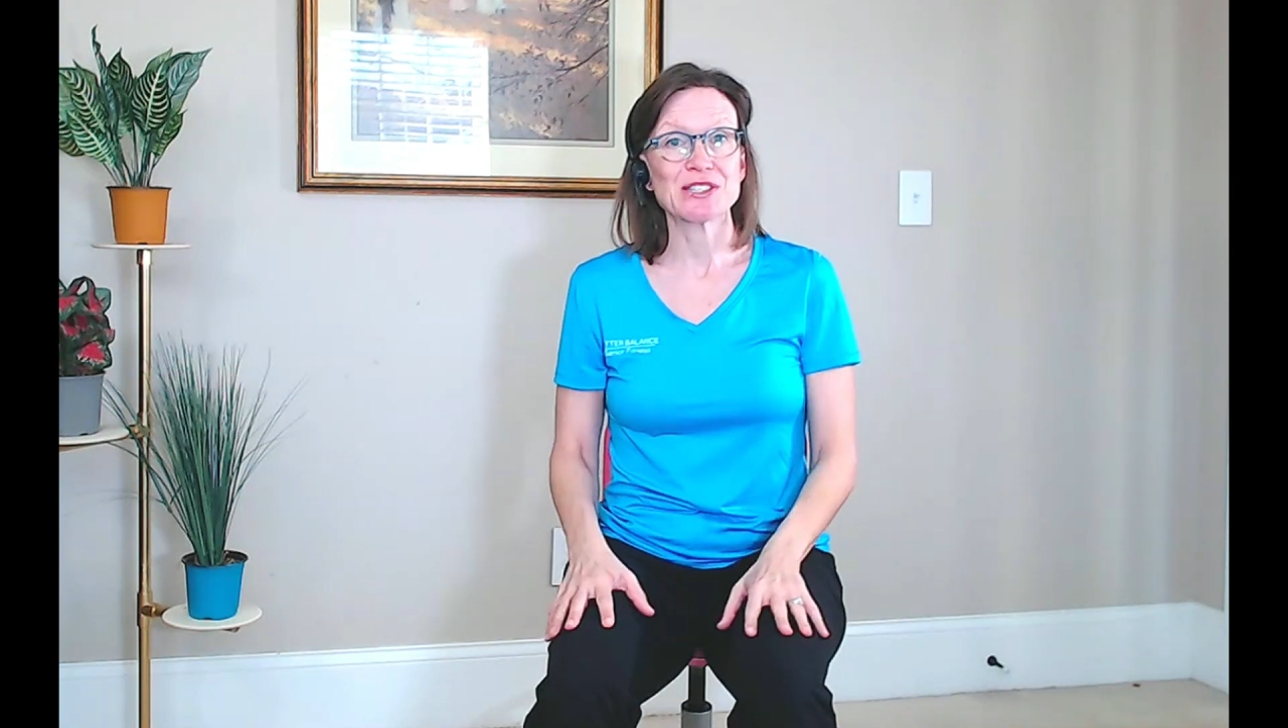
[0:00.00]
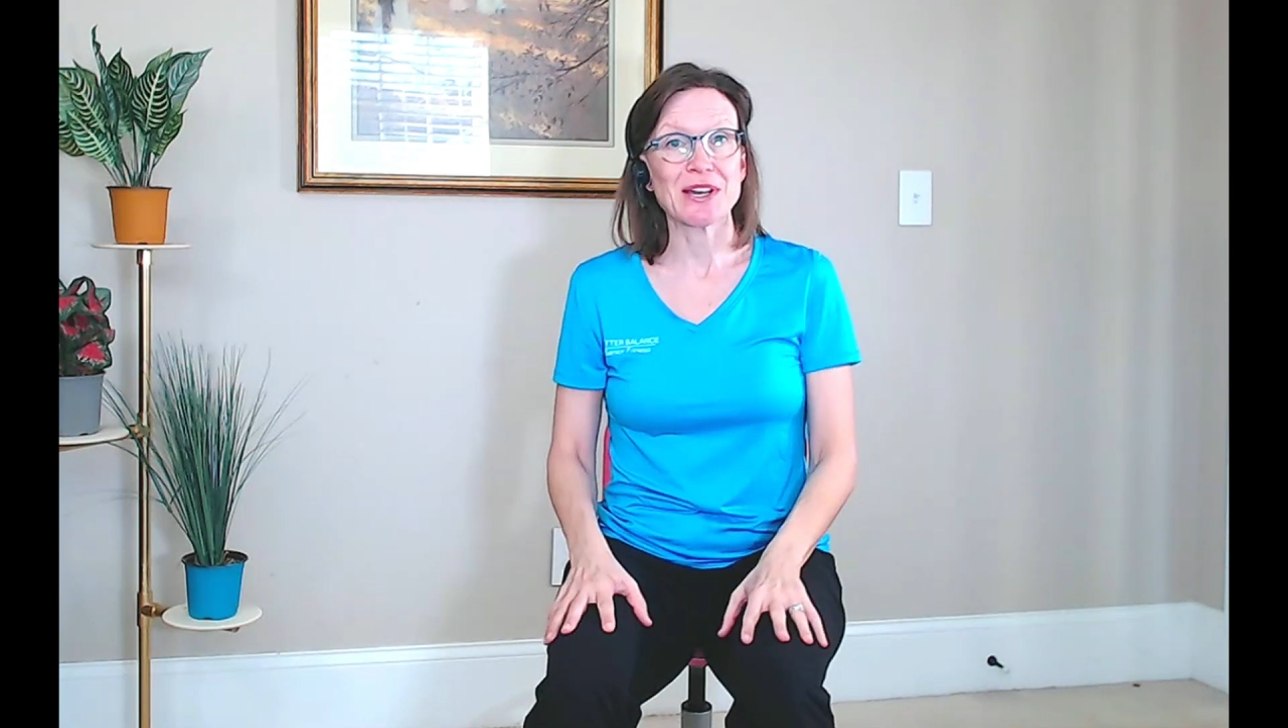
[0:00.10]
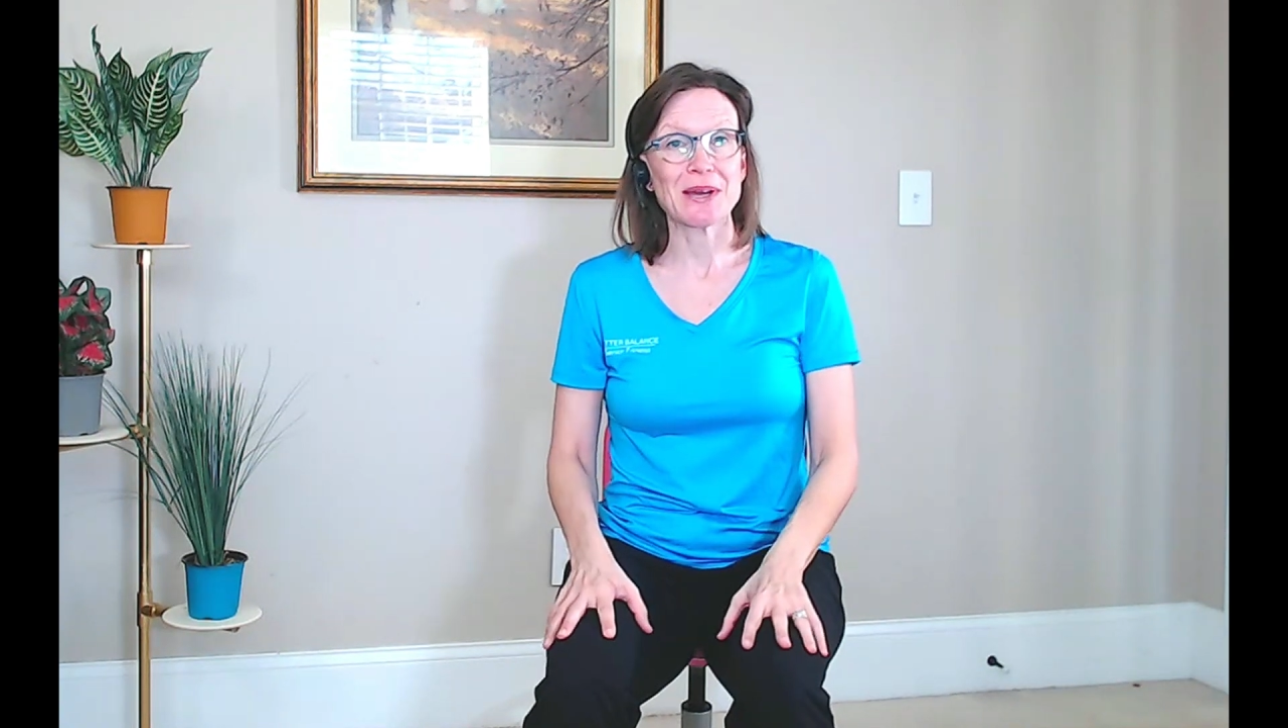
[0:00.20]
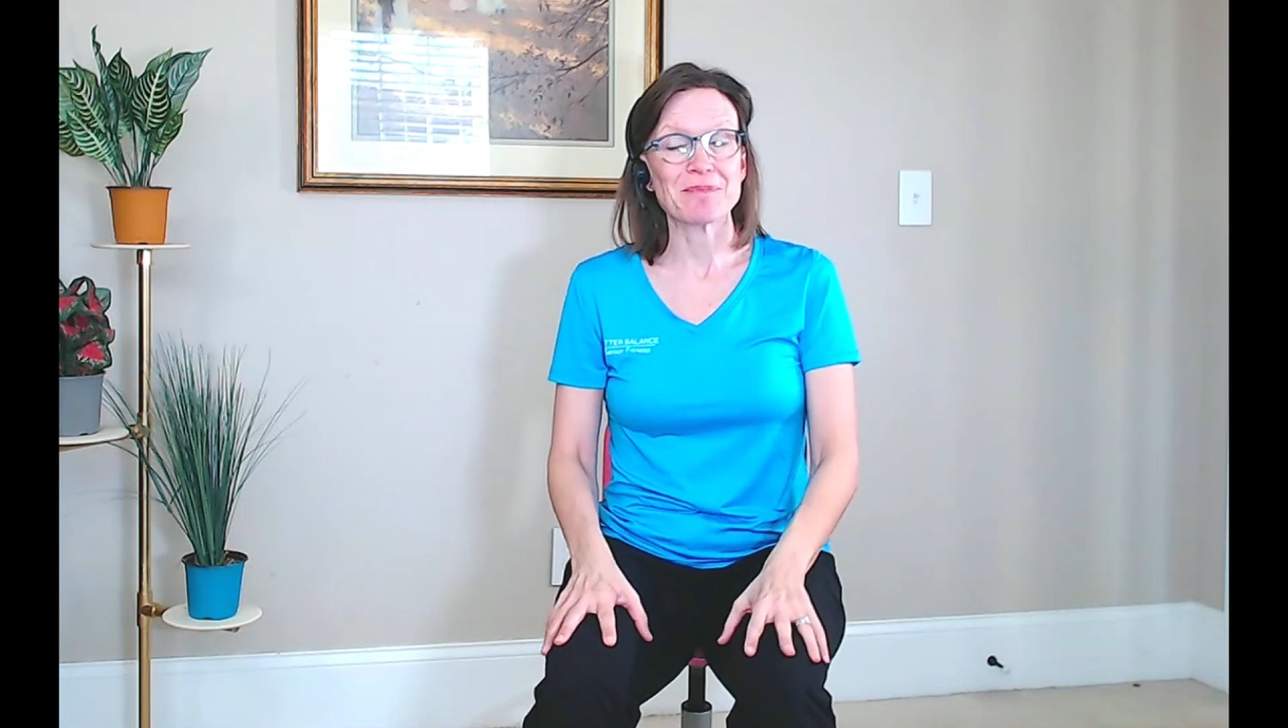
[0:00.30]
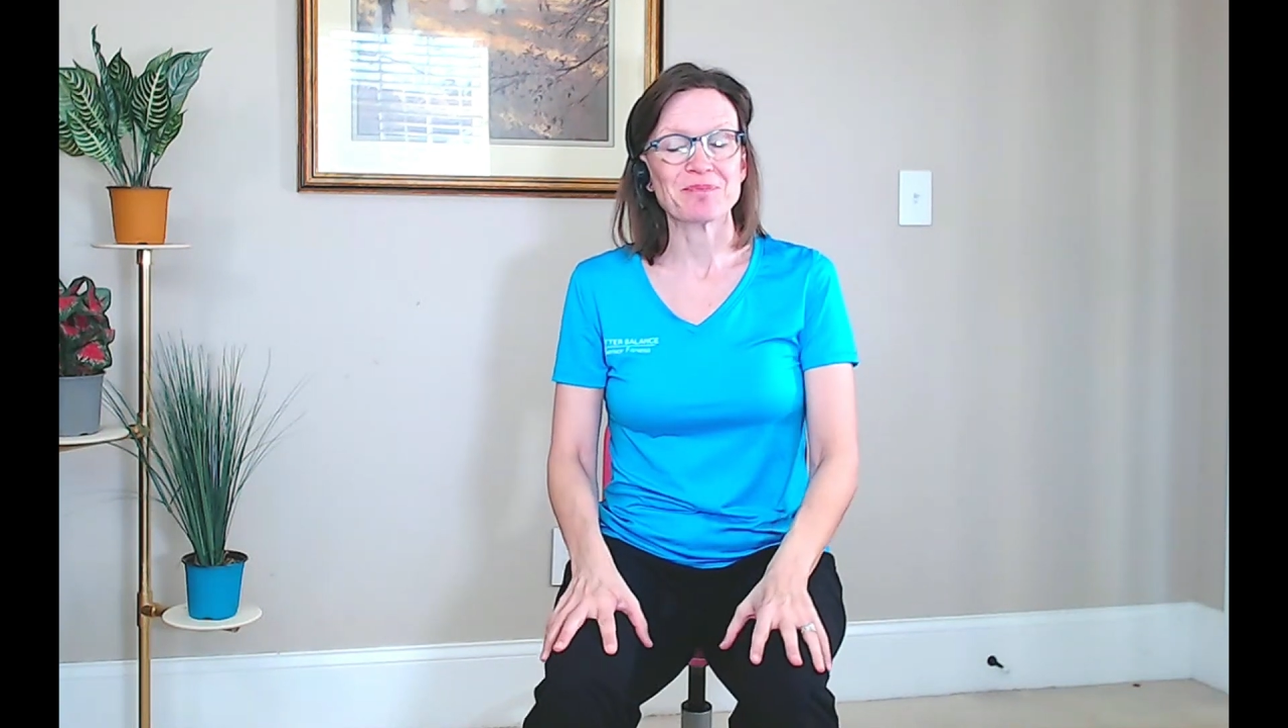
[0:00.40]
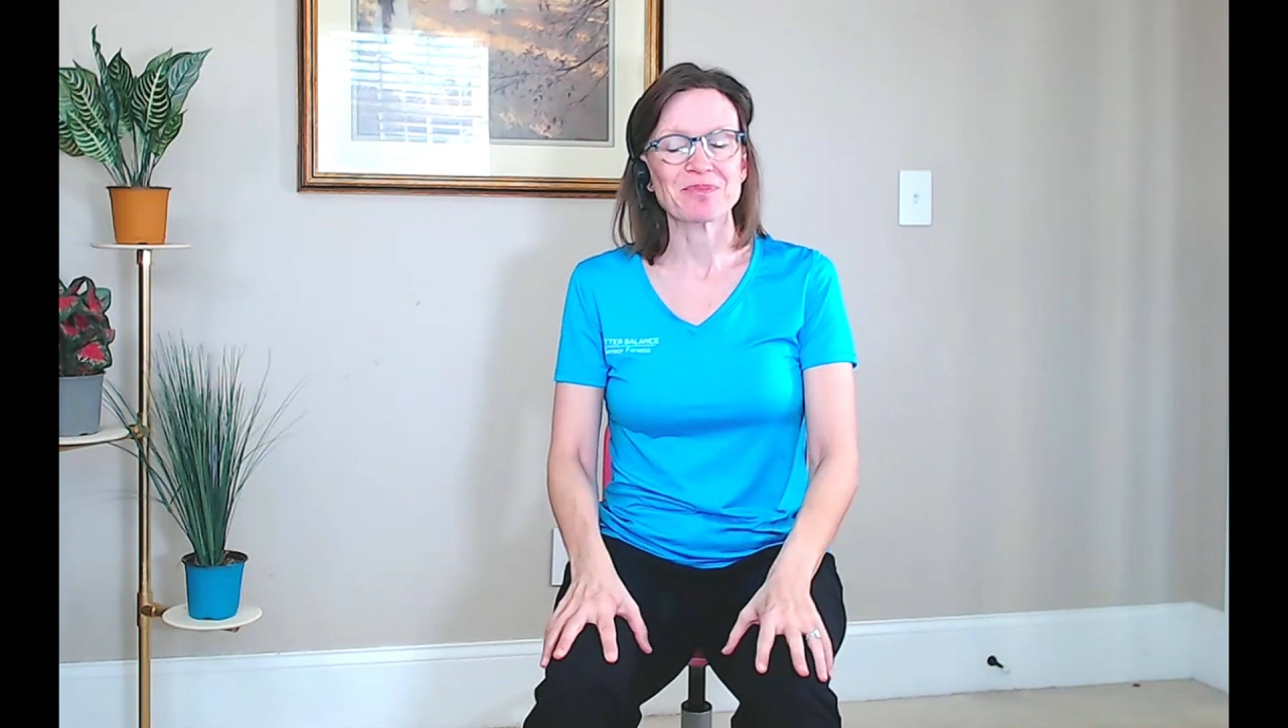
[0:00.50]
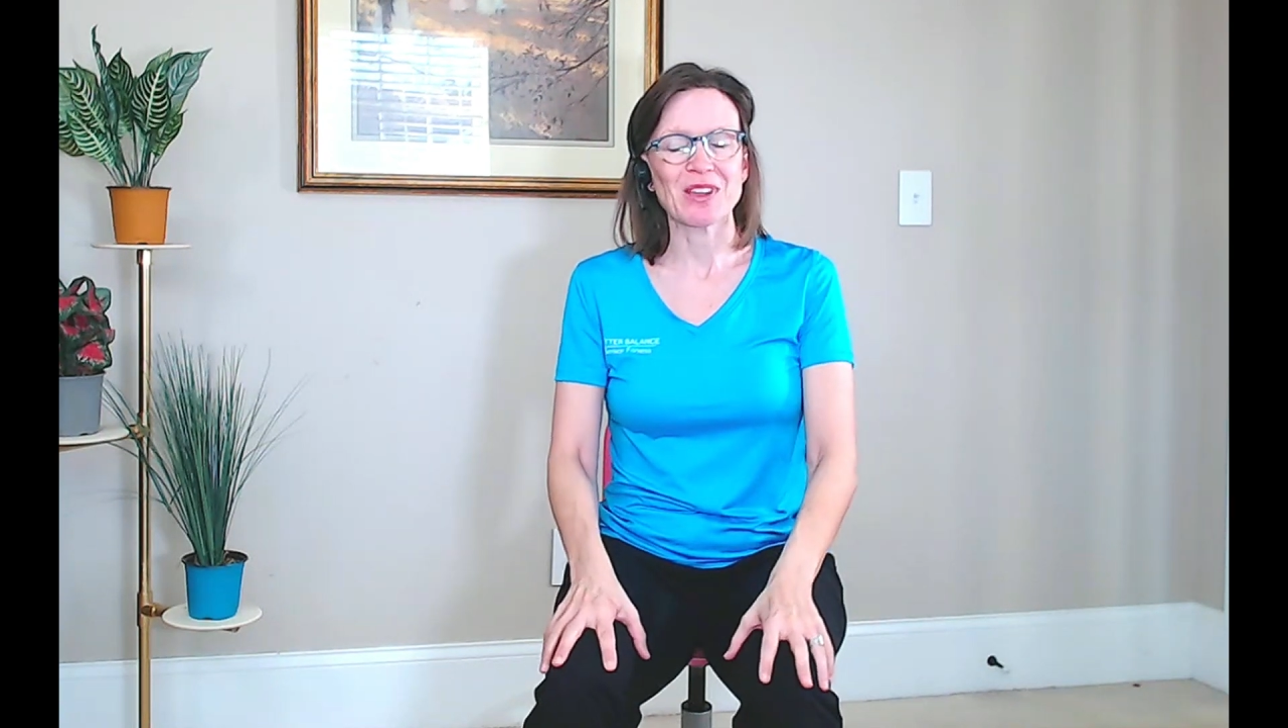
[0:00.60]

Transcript: time.